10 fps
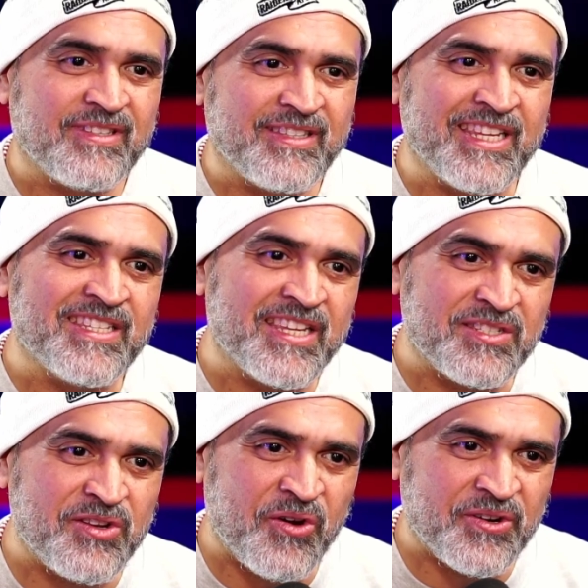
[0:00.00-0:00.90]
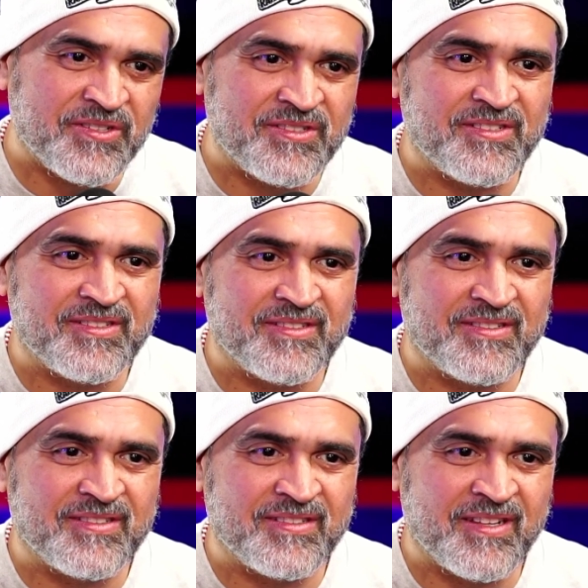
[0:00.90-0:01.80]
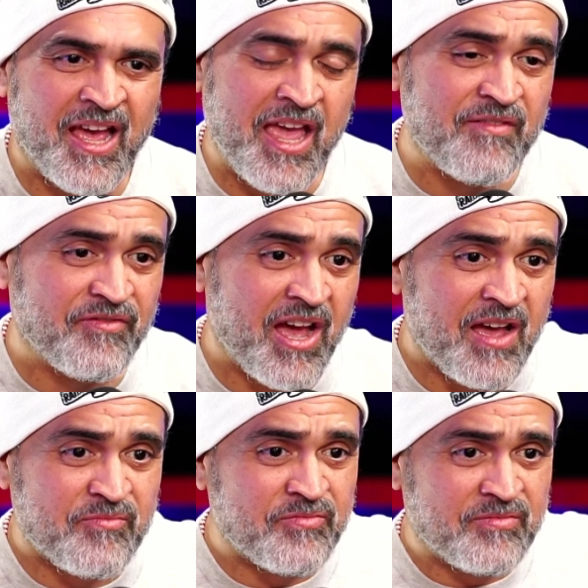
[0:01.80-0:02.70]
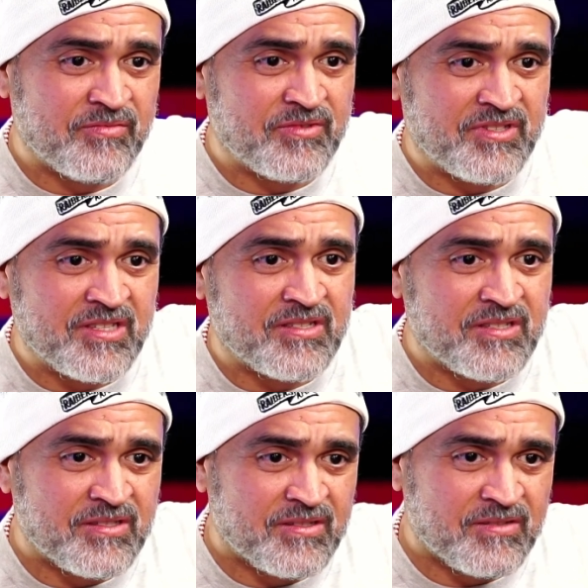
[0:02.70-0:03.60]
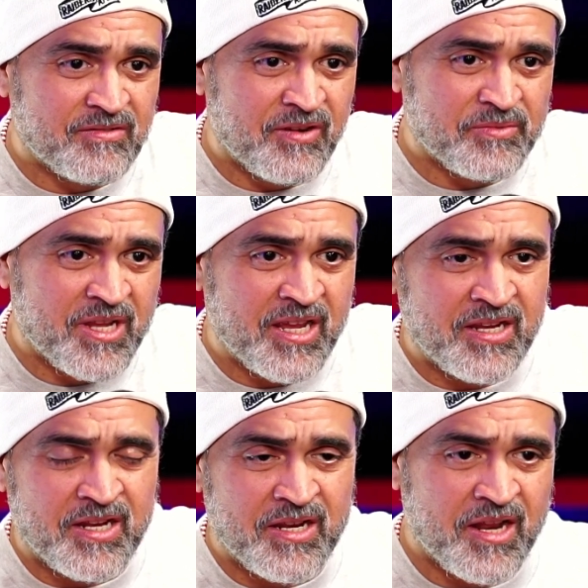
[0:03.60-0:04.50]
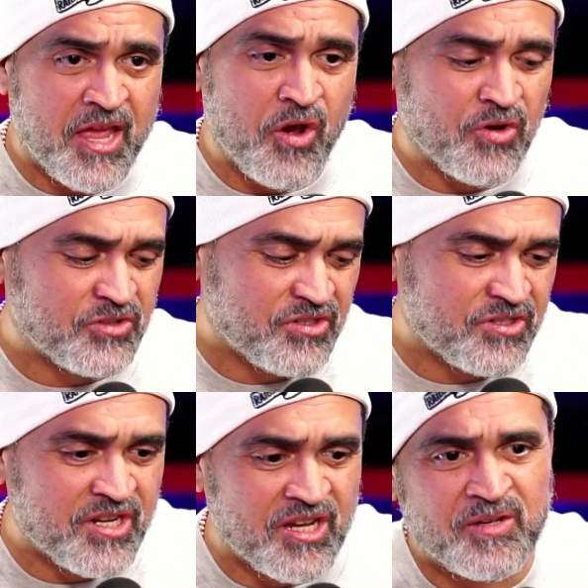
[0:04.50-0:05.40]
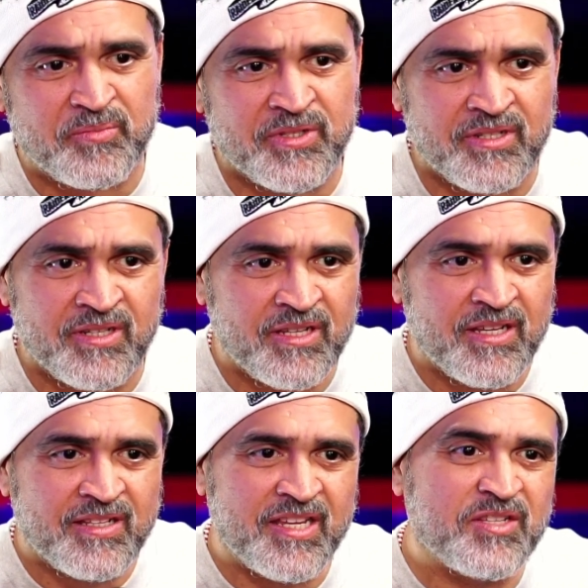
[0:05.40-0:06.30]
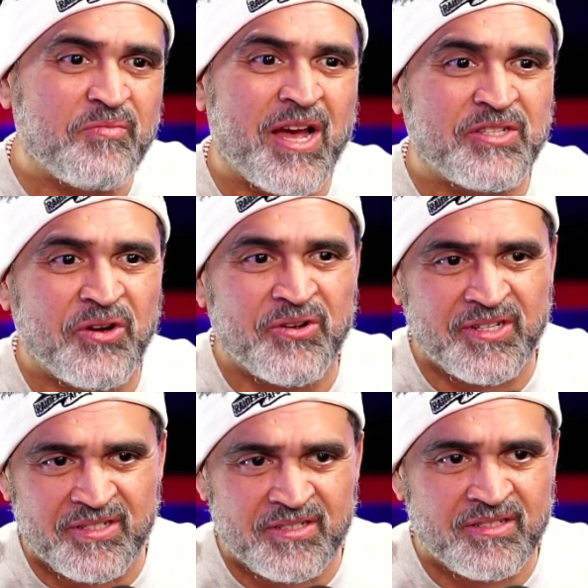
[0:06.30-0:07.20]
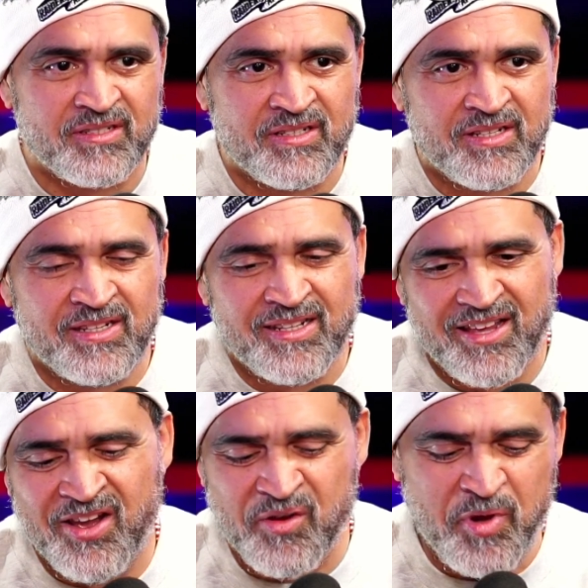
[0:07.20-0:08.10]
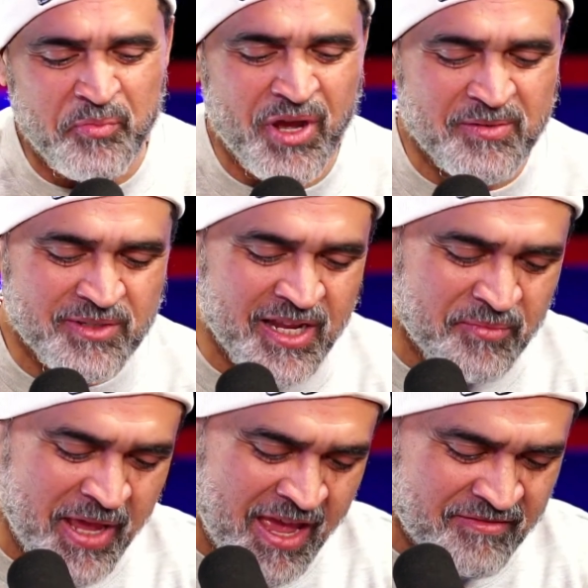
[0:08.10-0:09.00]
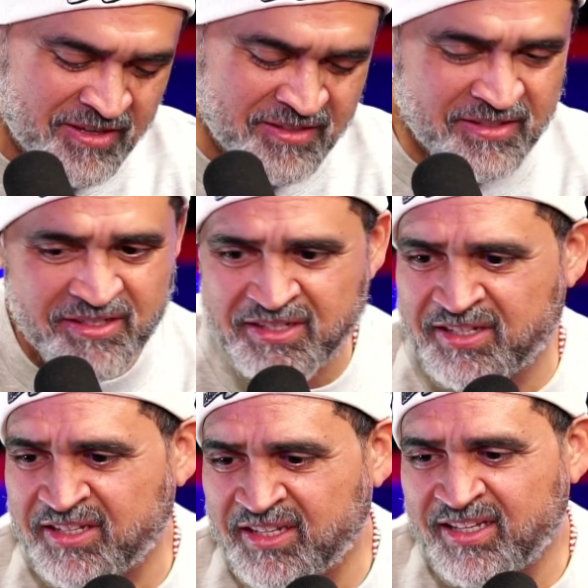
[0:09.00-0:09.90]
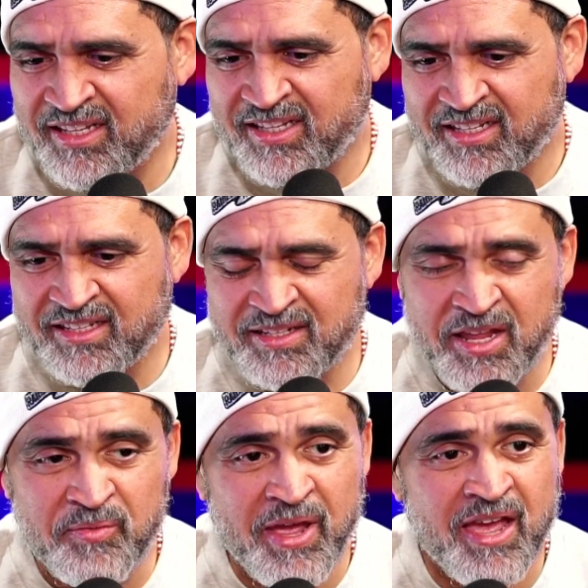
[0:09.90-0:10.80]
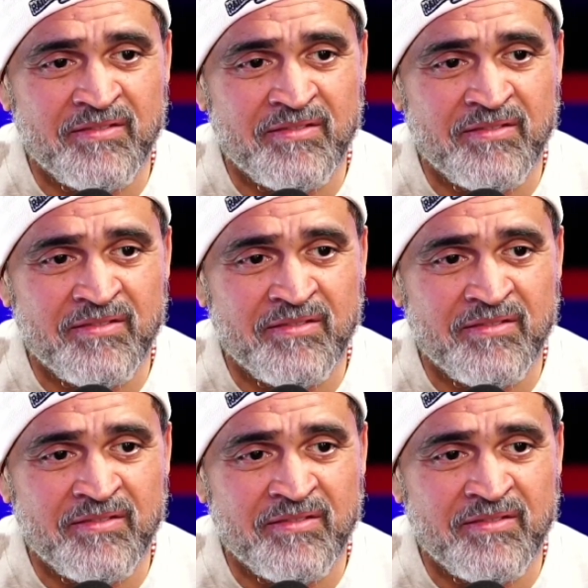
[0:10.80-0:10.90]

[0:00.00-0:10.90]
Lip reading: these his daughters. I had 5 sisters, you know what I'm saying? And they all stood up, and these are my daughters. My pops let him have it. Let him have